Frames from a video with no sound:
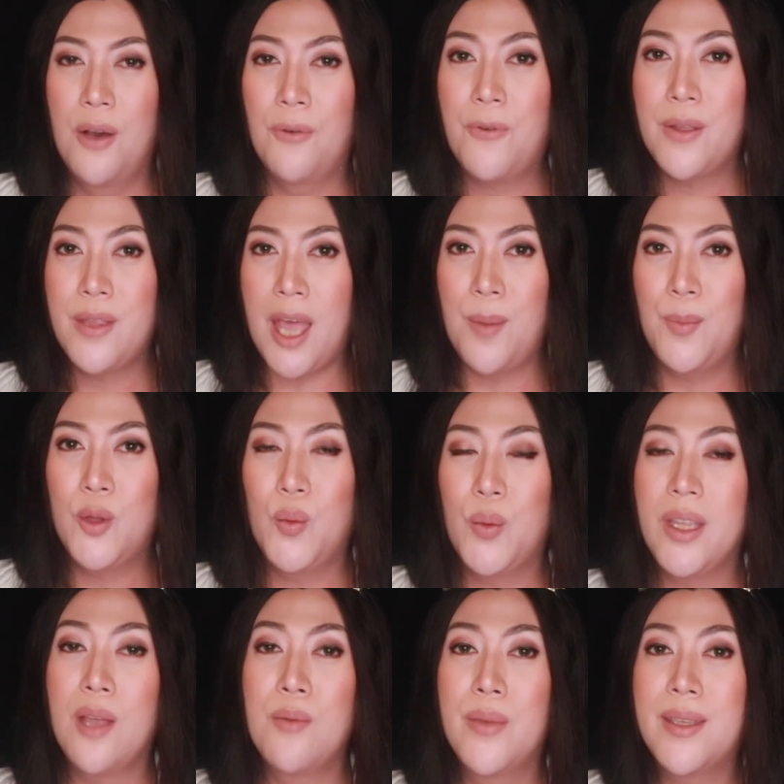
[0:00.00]
for them to
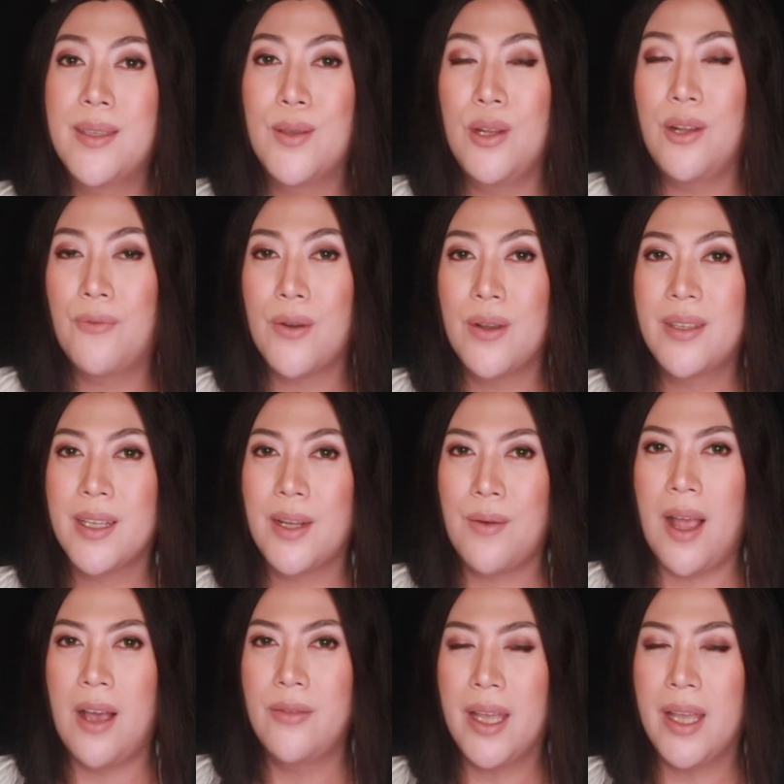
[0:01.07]
win a Miss Universe crown,